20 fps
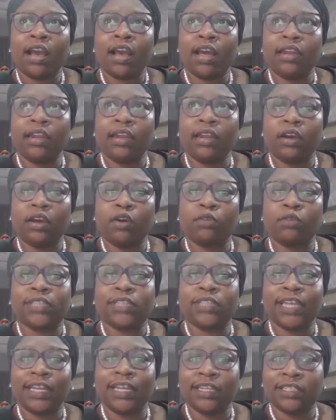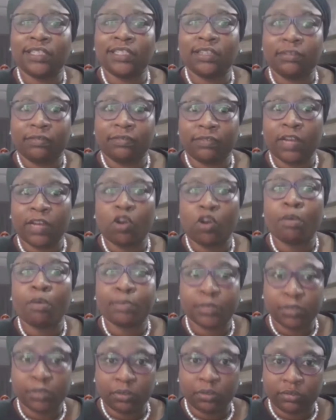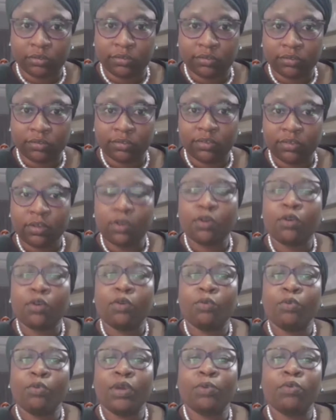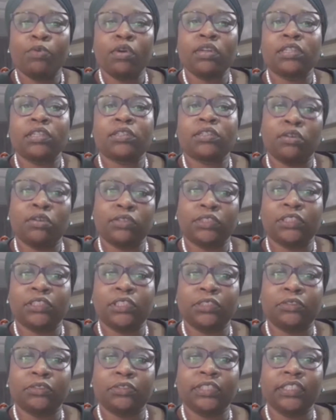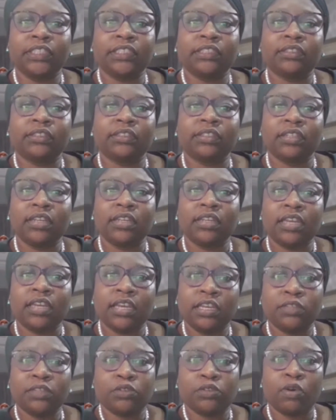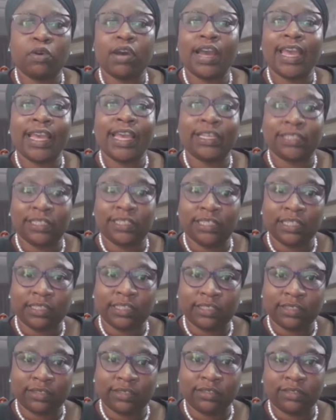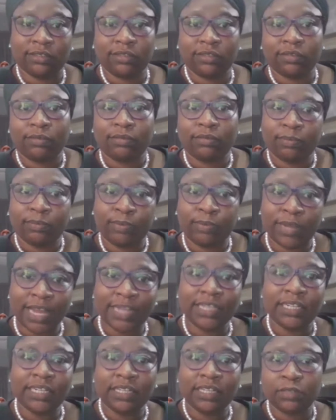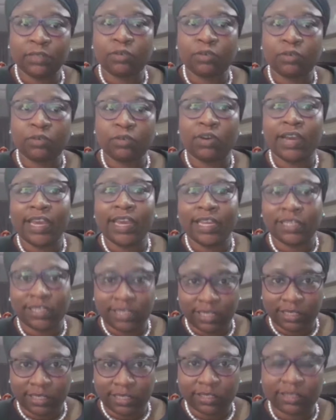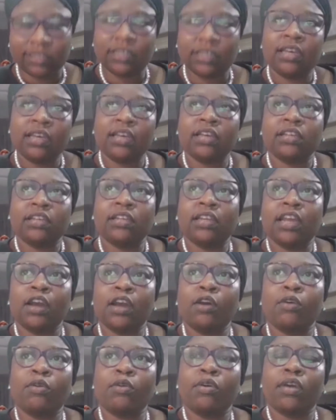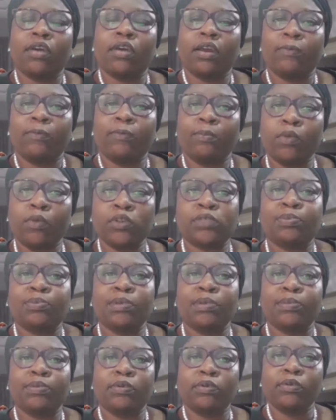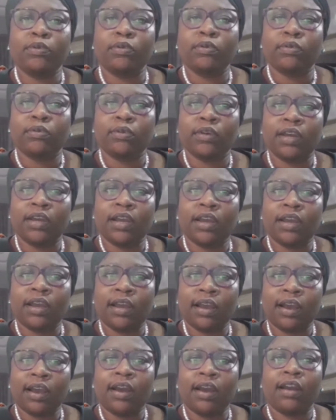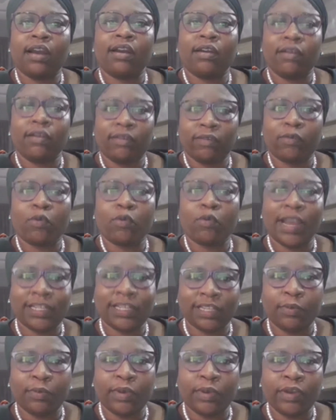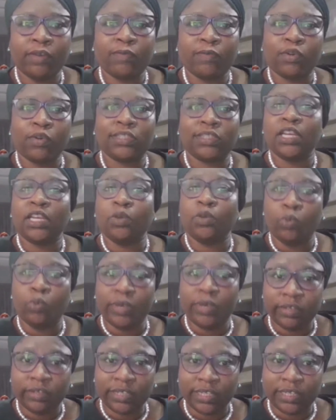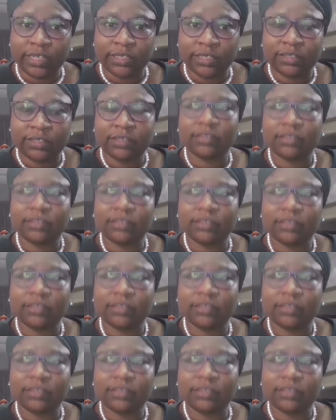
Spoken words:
an alternative, an option when one is considering his or her estate, planning his or her estate. Now, most people are quite aware of what a will is